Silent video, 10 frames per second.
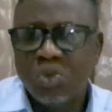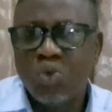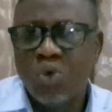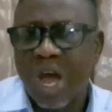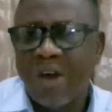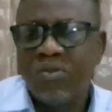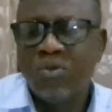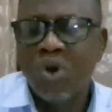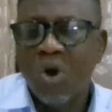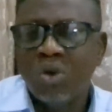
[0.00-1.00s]
will
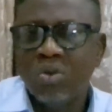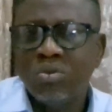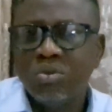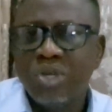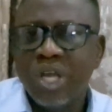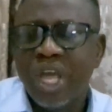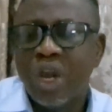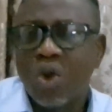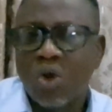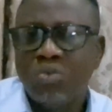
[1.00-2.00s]
have gone a
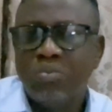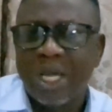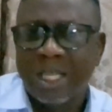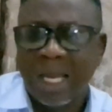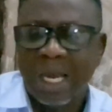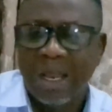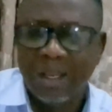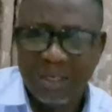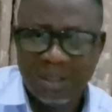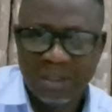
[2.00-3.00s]
lot better
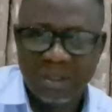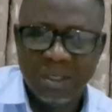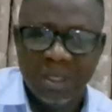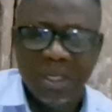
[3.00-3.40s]
than this.